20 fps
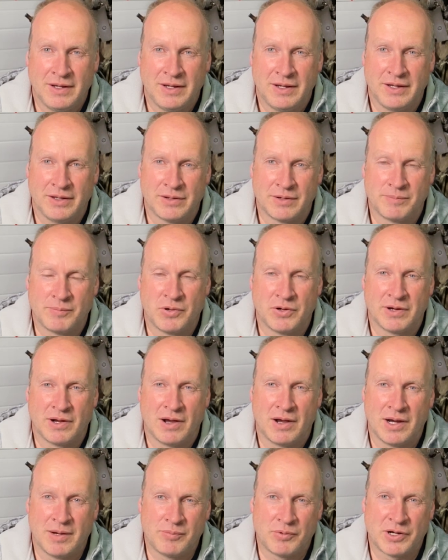either put a
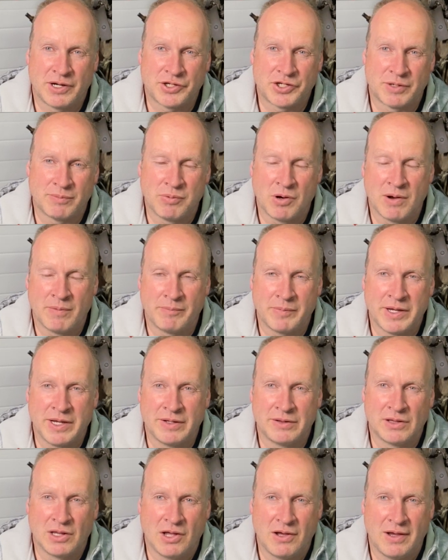high pressure pump
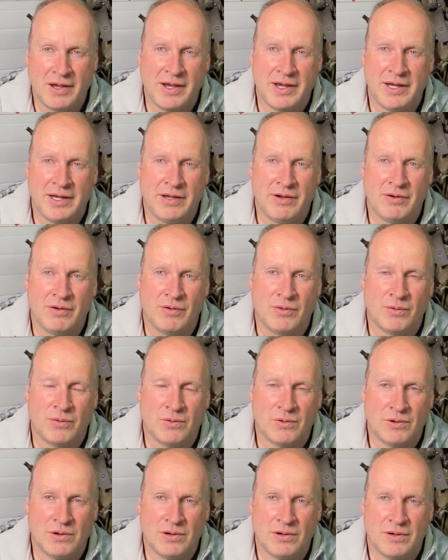in line,
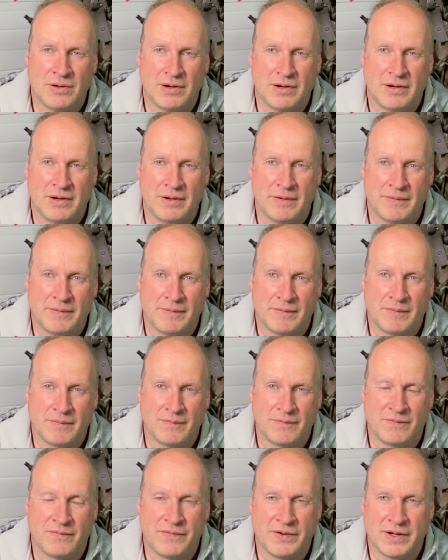or
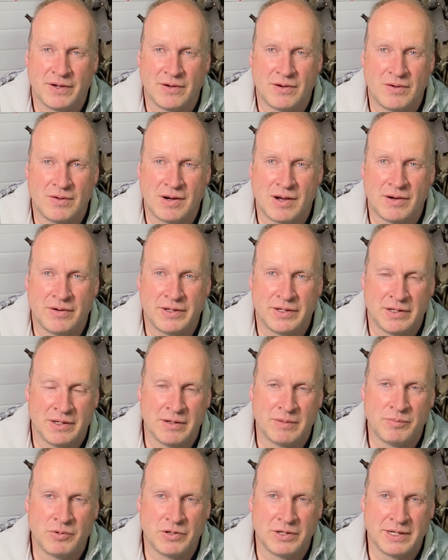figure out how you're going
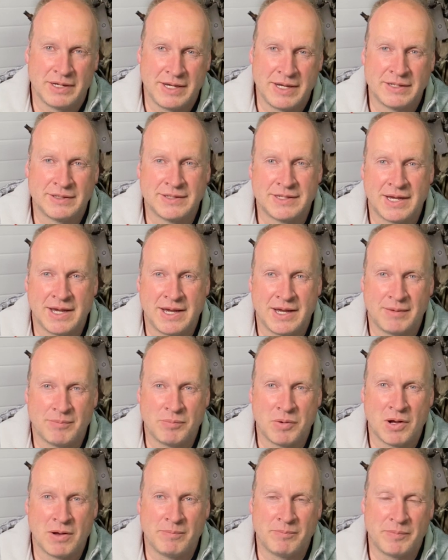to put an in-tank
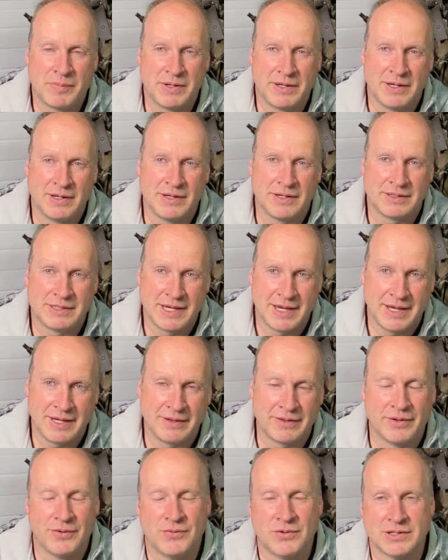pump in a tank
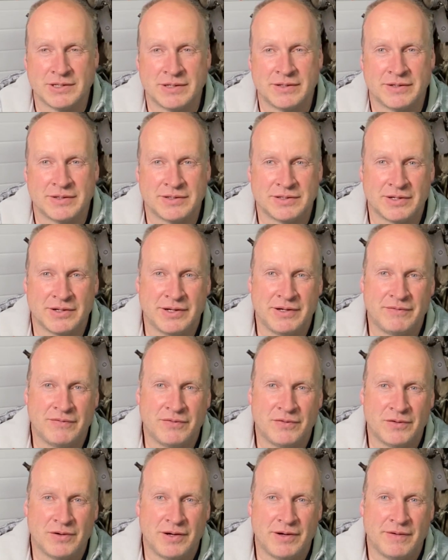that wasn't designed
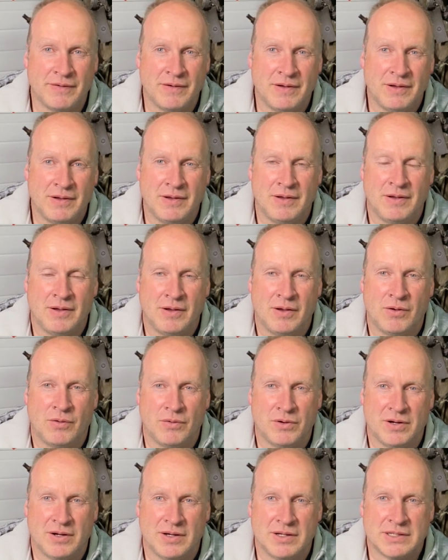for it.
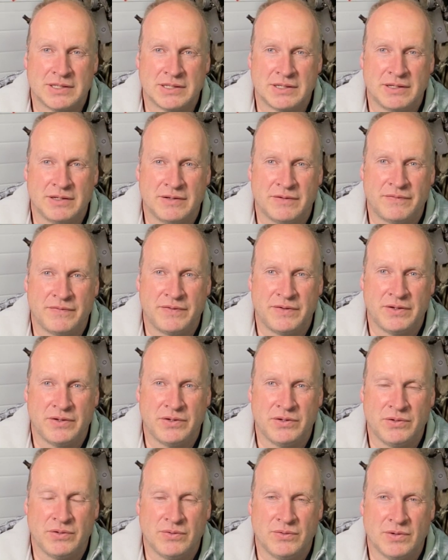Whereas if
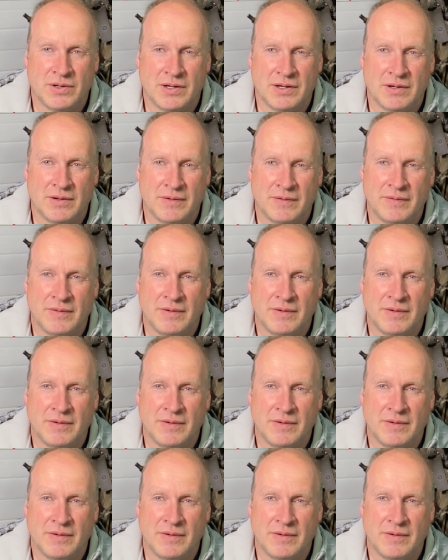you